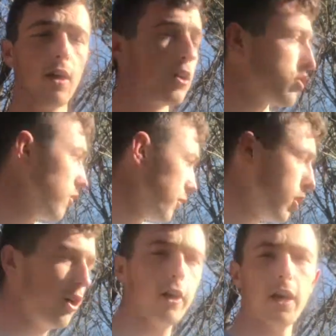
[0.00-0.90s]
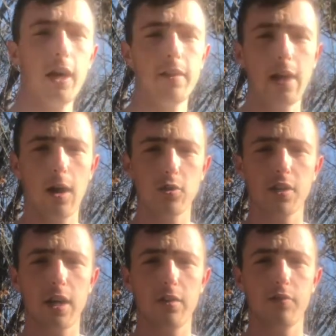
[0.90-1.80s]
so if you're hooking on the
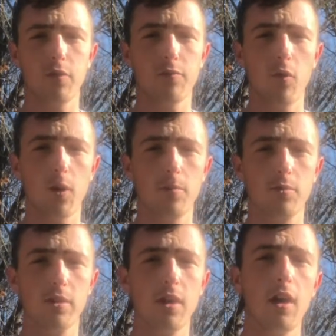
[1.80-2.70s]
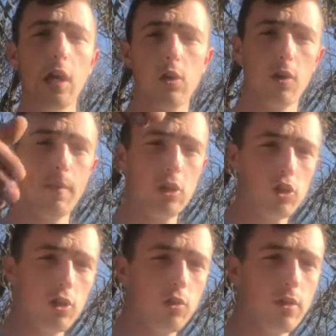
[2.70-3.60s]
outside of your forms, you want to make sure
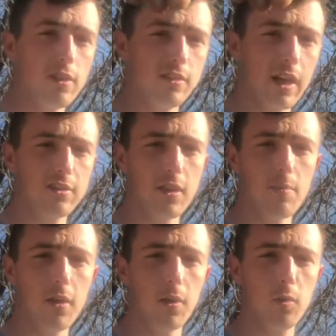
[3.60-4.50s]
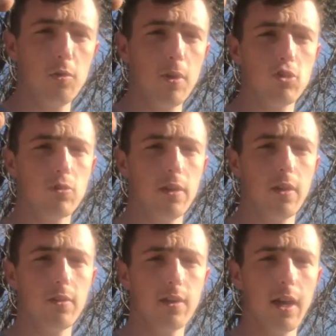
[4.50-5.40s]
you do the exact same thing when you measure the
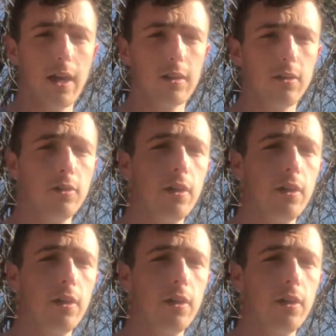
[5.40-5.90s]
other diagonal.